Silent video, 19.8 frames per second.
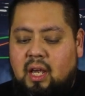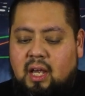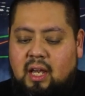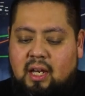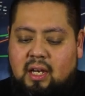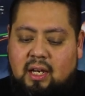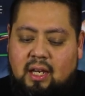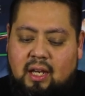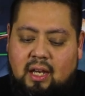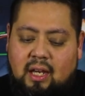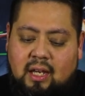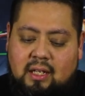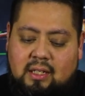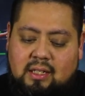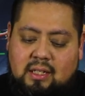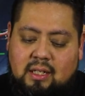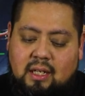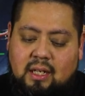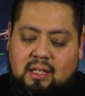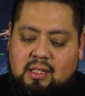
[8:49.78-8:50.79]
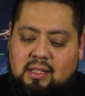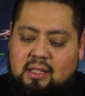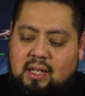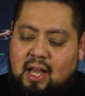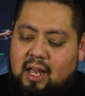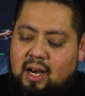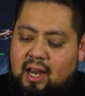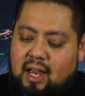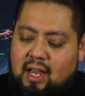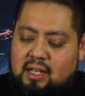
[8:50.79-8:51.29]
and it's it's
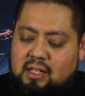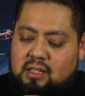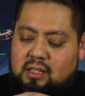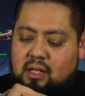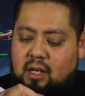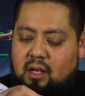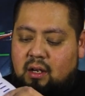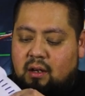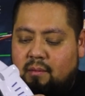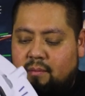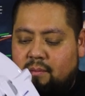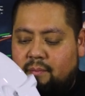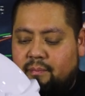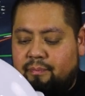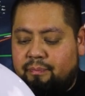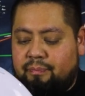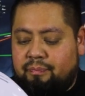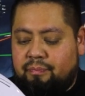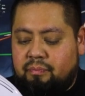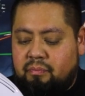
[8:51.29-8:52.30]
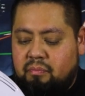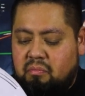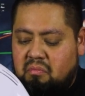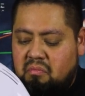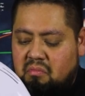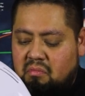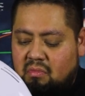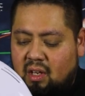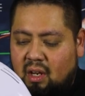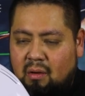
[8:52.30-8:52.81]
not as um,
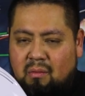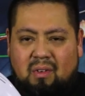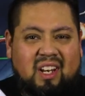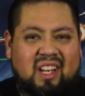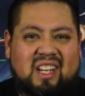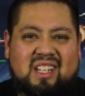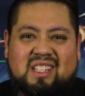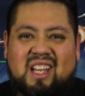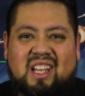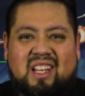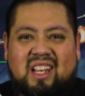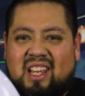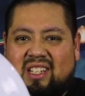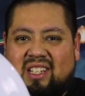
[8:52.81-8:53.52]
really it's not